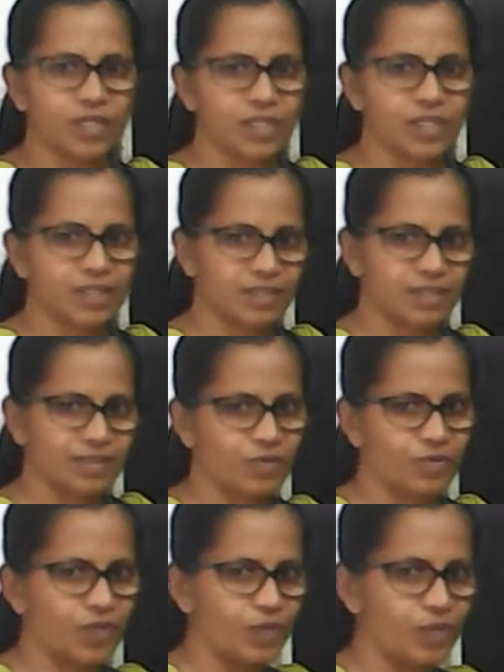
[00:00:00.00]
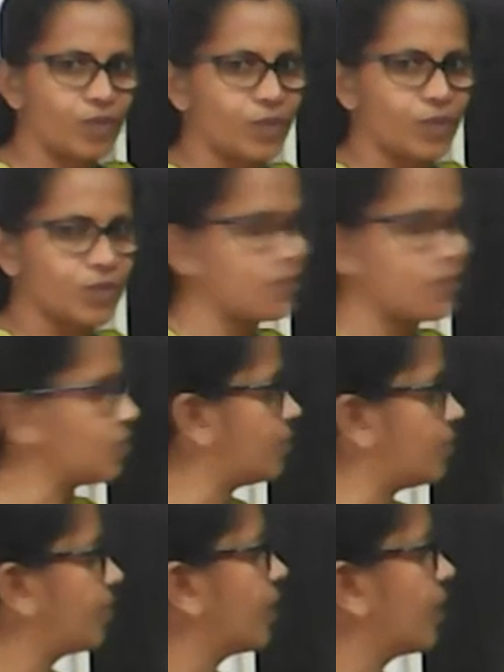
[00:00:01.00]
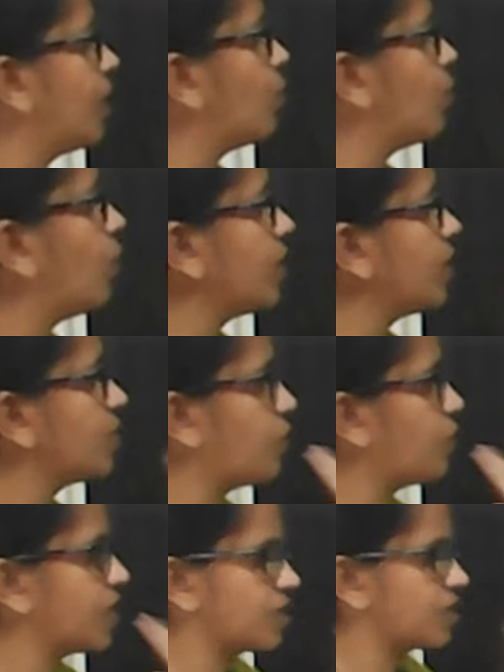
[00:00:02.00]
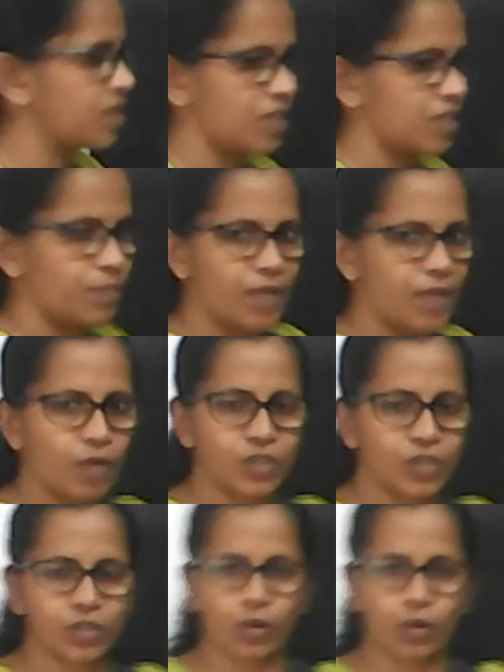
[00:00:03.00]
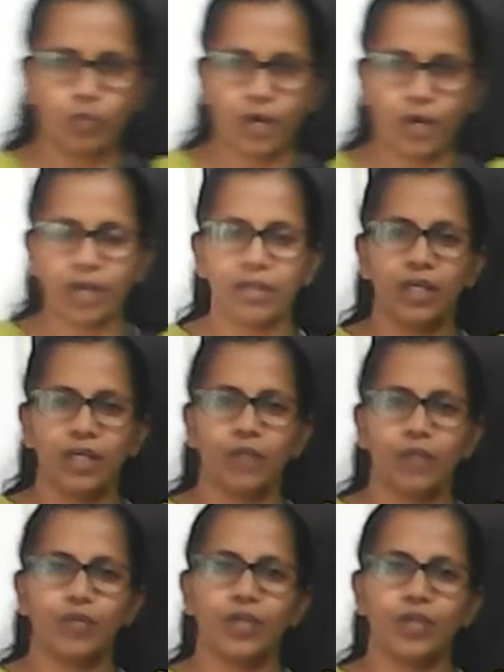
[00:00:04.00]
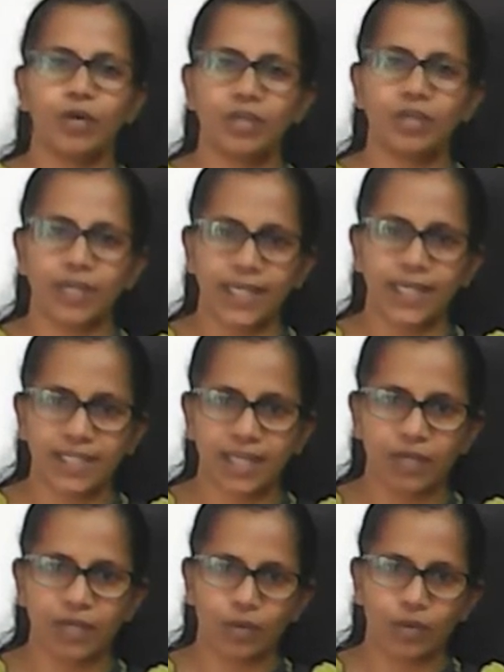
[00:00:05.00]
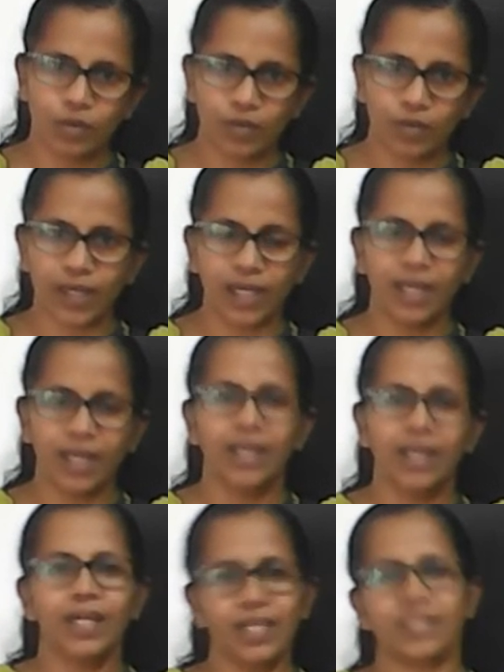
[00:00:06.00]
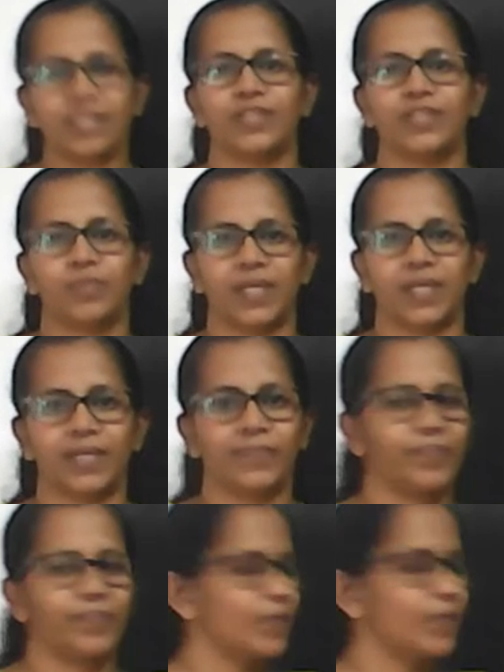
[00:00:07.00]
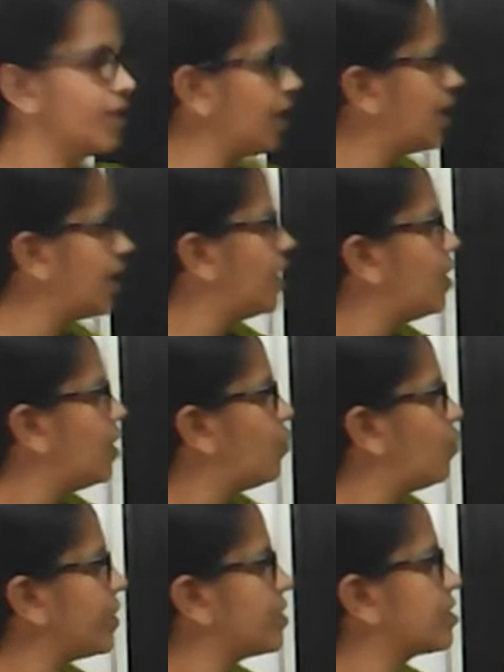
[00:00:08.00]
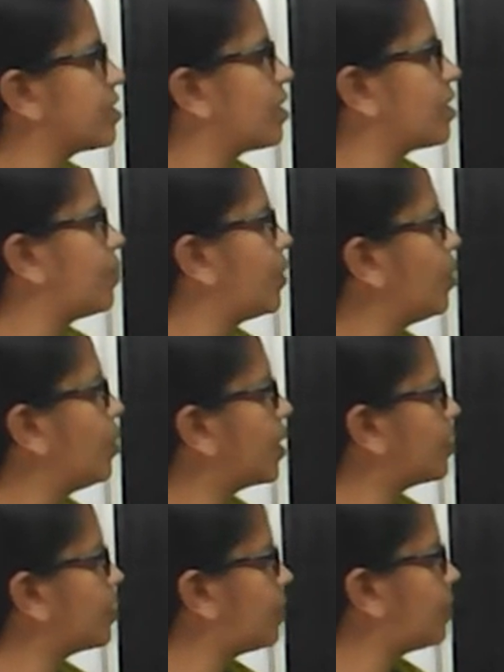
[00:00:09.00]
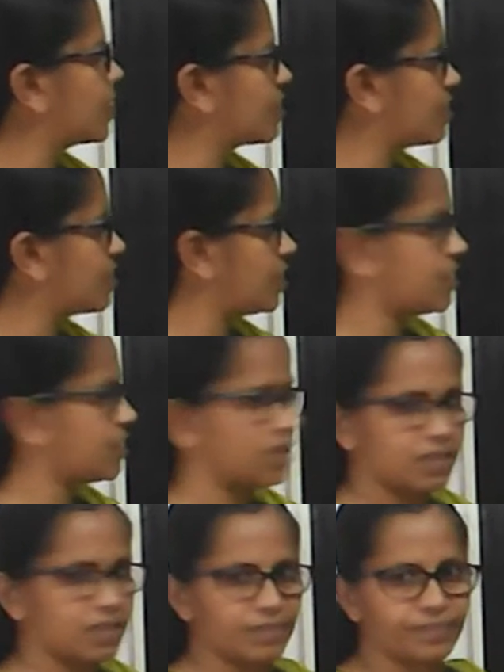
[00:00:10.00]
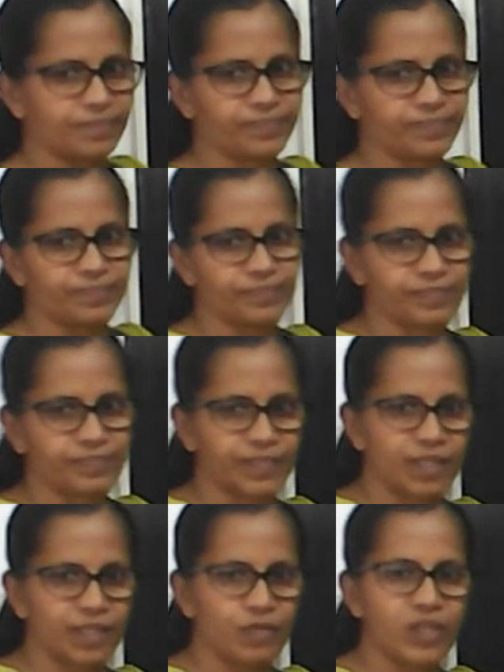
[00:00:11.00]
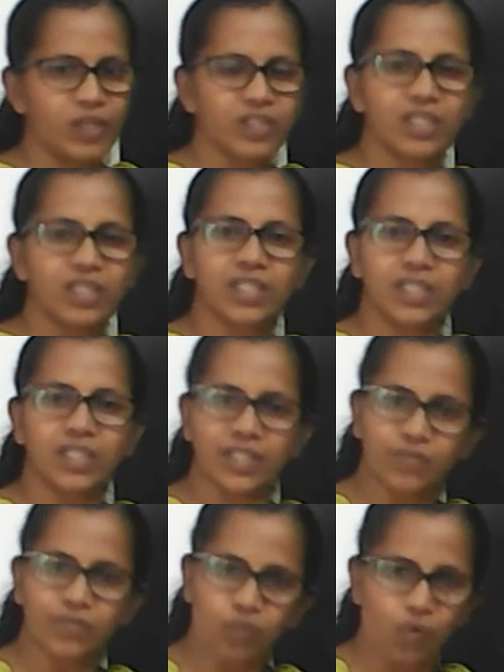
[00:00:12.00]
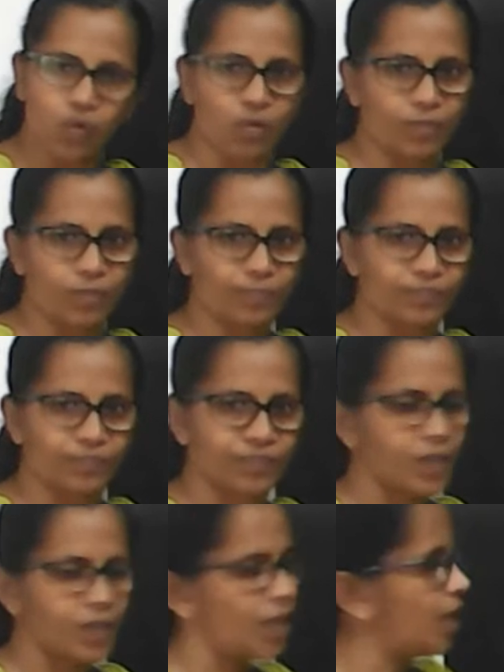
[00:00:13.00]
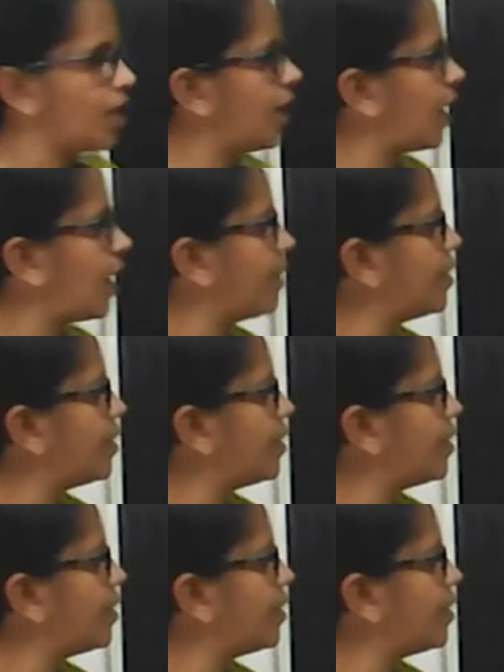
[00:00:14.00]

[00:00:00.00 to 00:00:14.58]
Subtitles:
is what we are going to do. What is the first step? Now so far if you did not understand, don't worry. Listen to me. Okay. First step, look at the first digit. First digit is 4. And the